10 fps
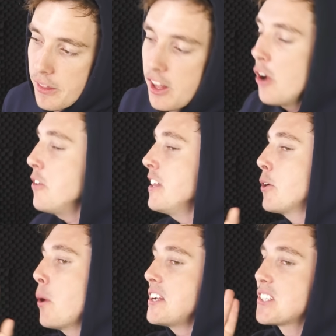The only
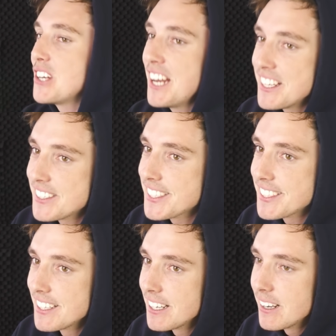question
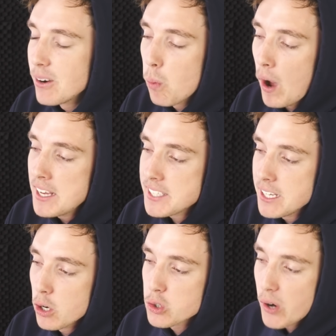is, why is
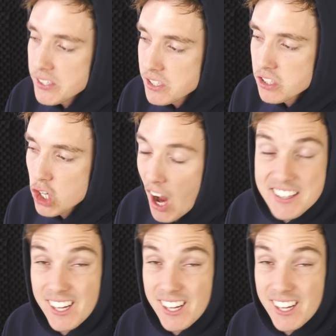he not dressed as a giant